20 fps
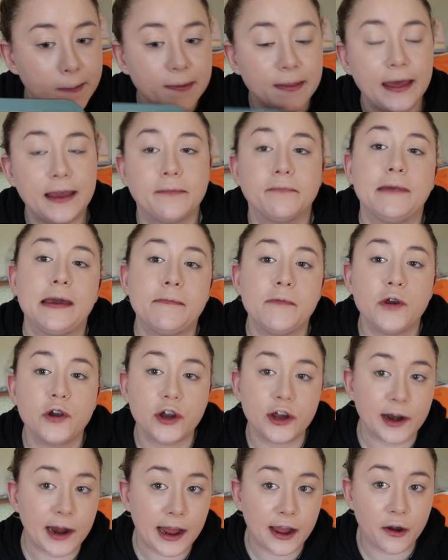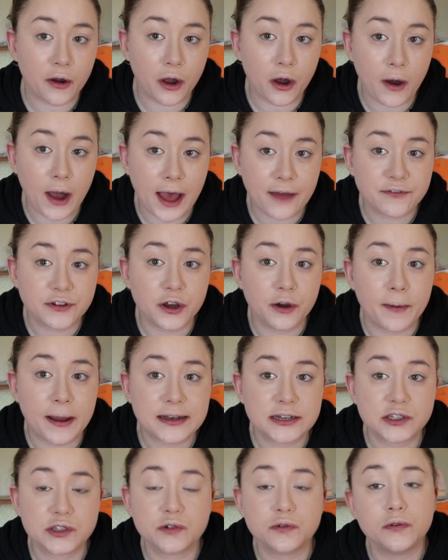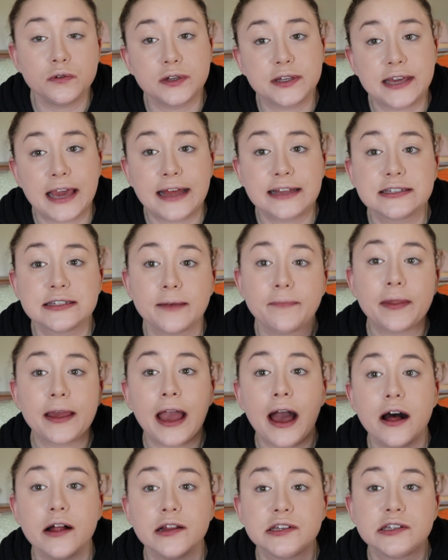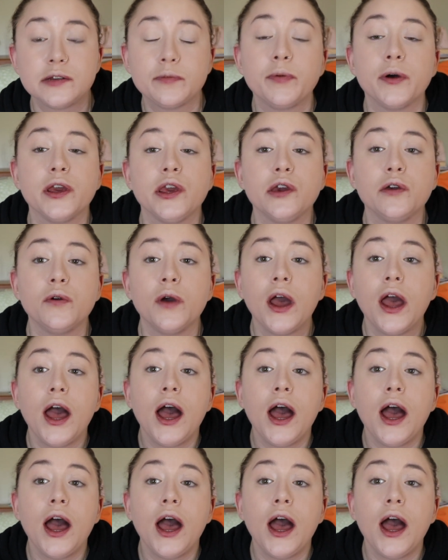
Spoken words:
like, maybe you're gonna have to go back to school to get something else to put you